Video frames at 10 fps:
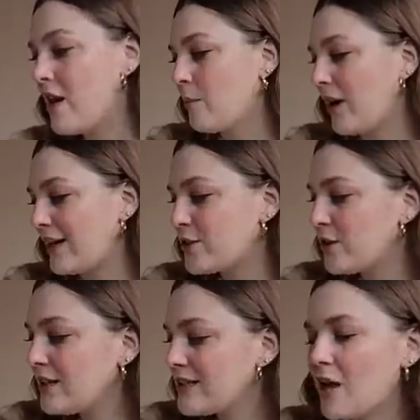But I do
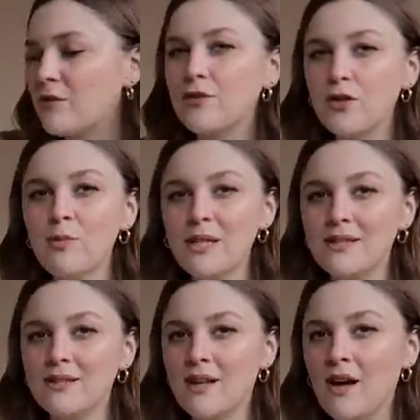like to have a few
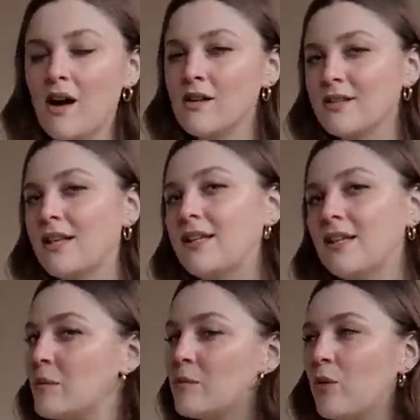pieces that are just that
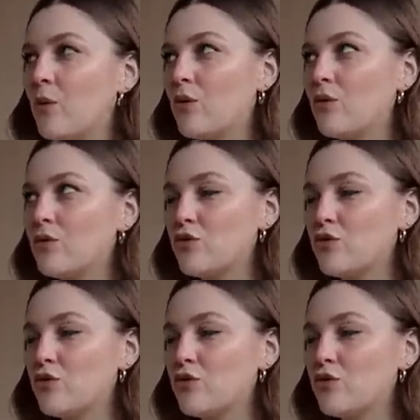little bit more